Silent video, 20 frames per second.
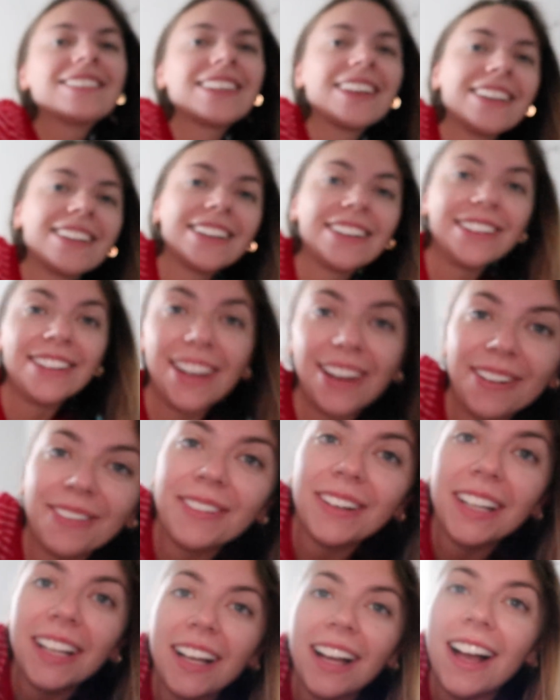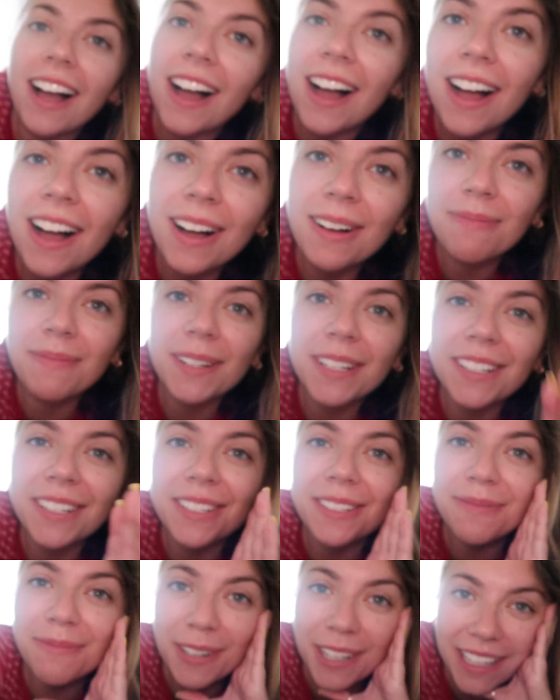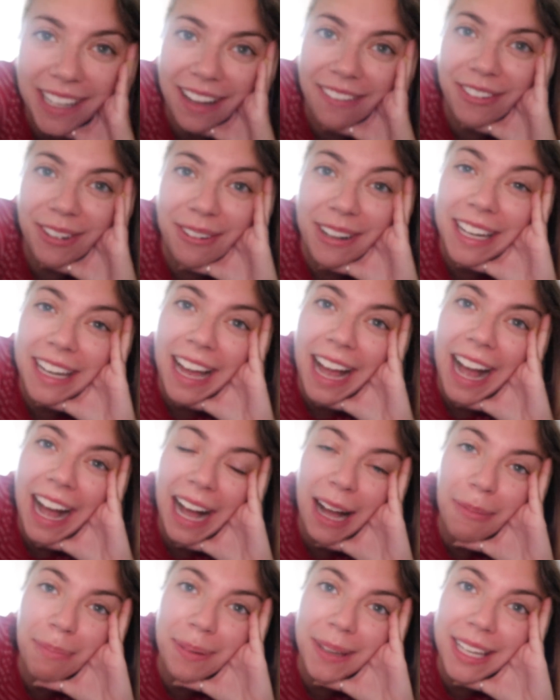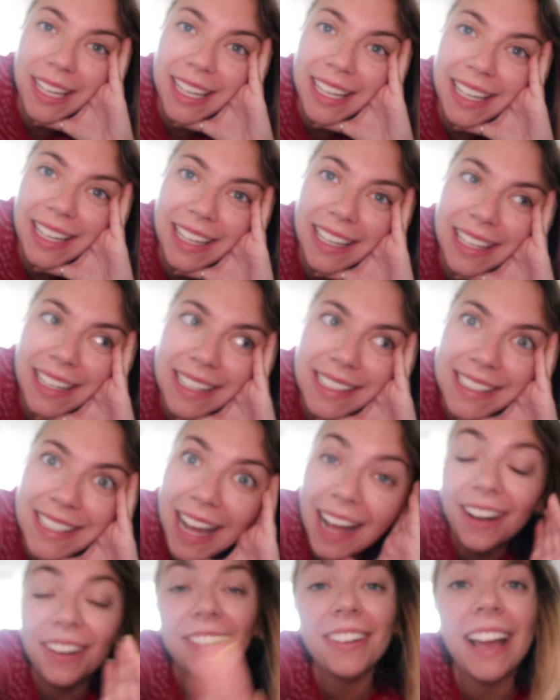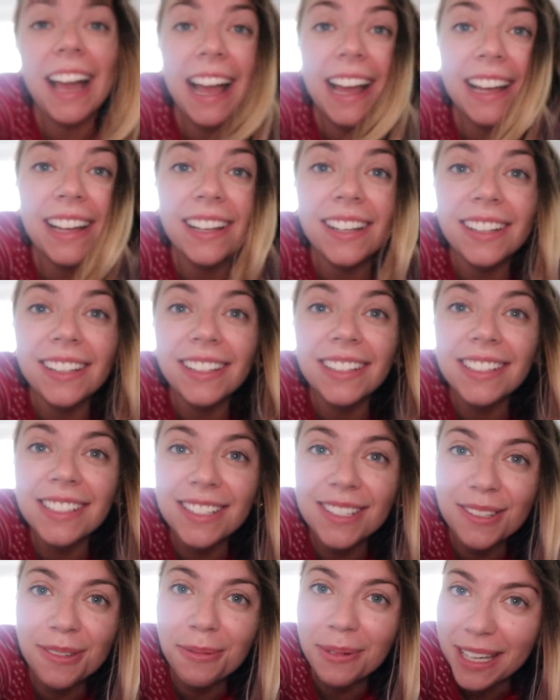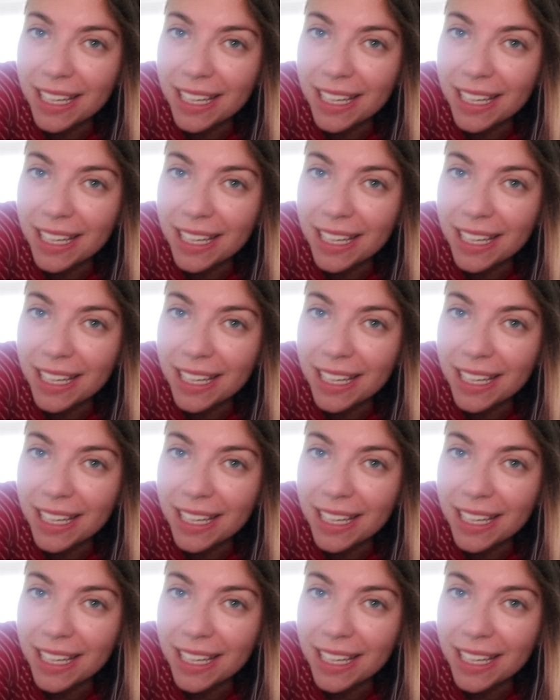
he said no. Um, good morning, everyone. Happy Saturday. It's the